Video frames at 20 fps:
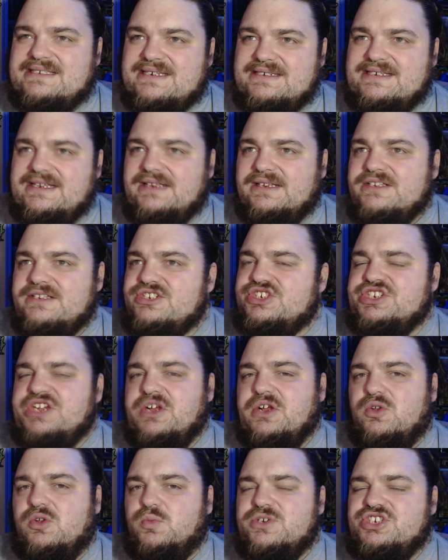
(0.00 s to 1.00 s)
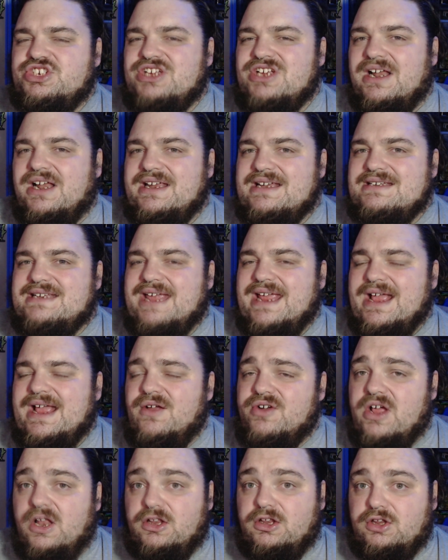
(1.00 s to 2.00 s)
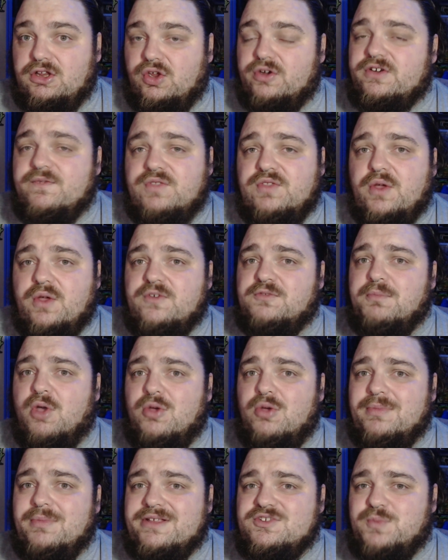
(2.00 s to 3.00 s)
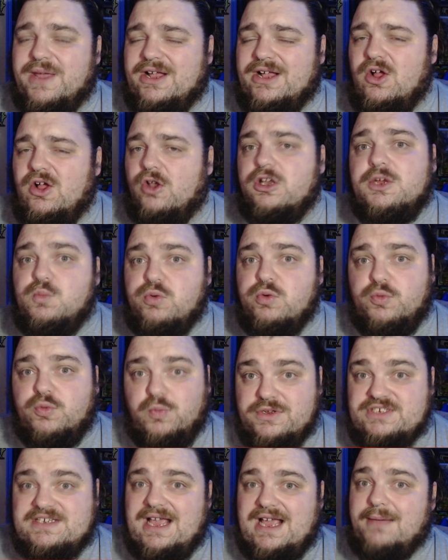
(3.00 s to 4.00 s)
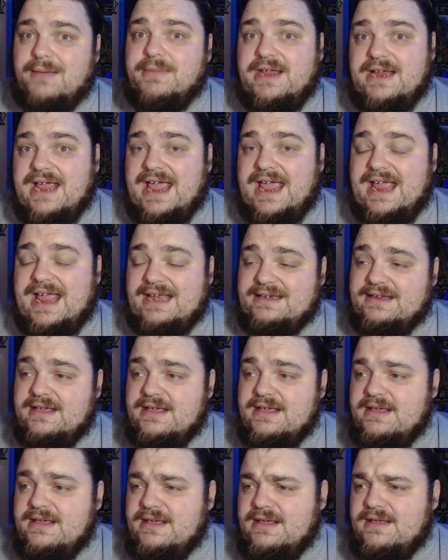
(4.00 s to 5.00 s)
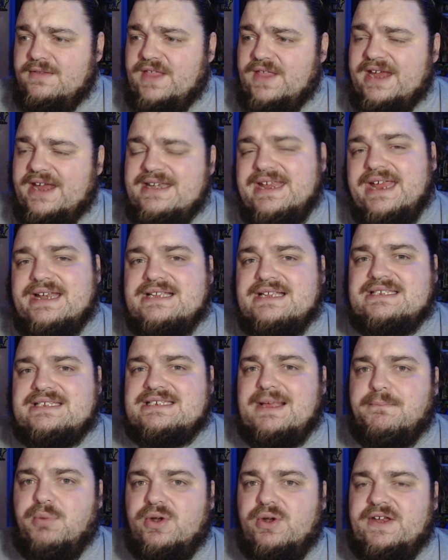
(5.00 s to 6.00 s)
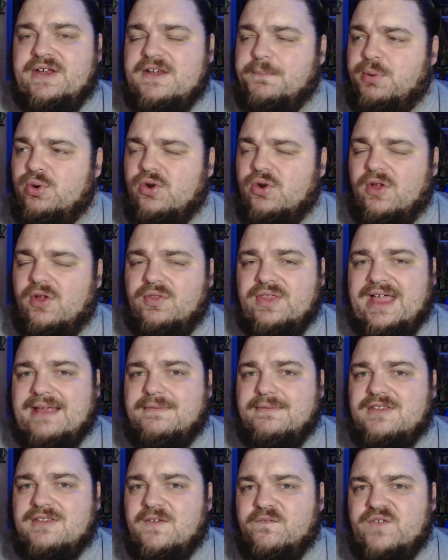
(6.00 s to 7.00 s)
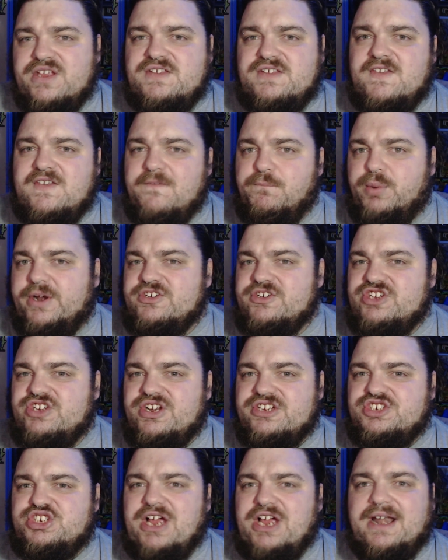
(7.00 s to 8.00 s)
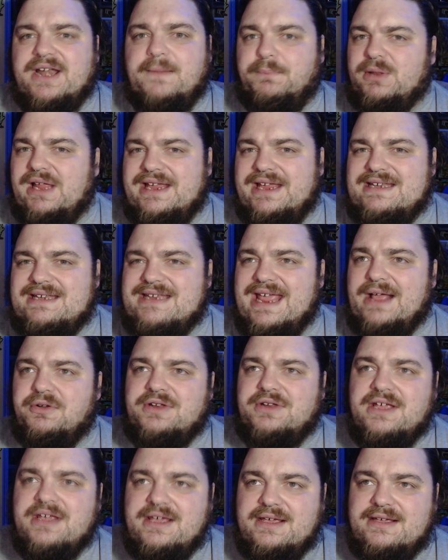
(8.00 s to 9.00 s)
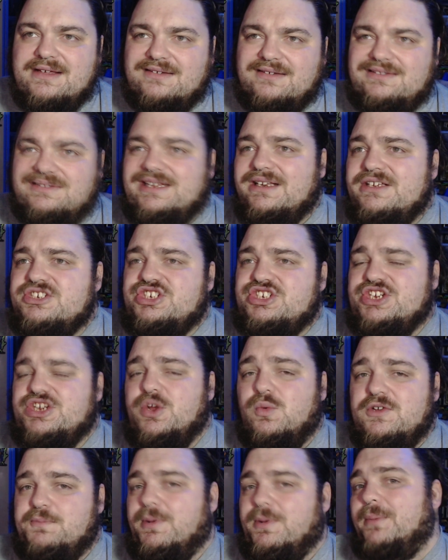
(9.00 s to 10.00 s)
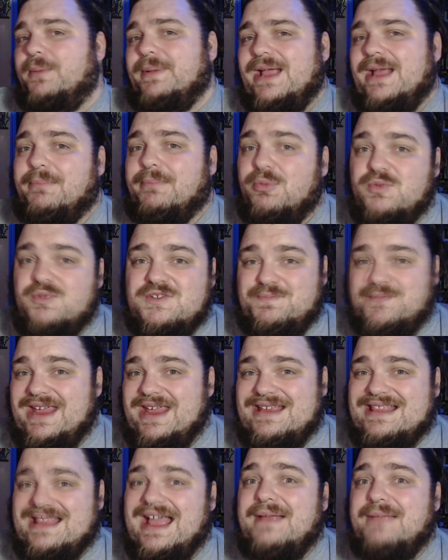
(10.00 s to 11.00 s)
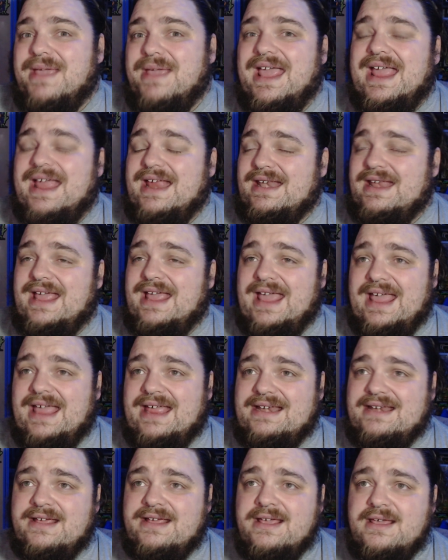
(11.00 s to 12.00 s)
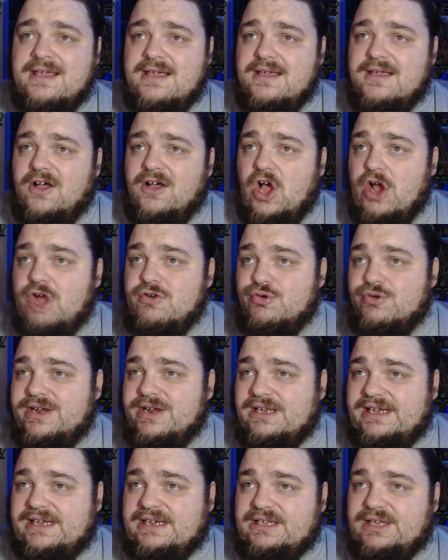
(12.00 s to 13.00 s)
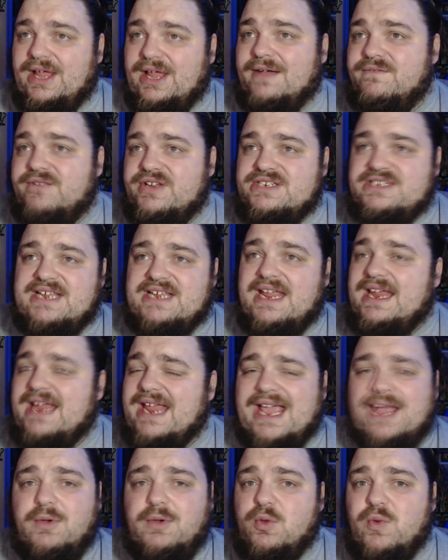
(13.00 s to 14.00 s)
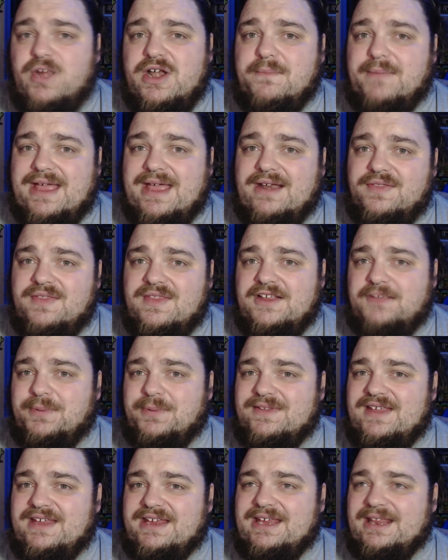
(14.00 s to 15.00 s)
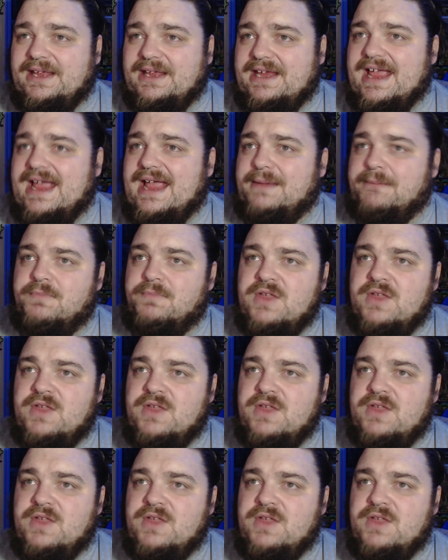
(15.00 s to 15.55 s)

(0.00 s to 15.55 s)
Dylan Shiel was shutting down a lot of those moments where Collingwood was coming and they needed somebody to put on that defensive pressure to shut a play down. Dylan Shiel was popping up and was being that man, and I really loved seeing how he went about it this particular game.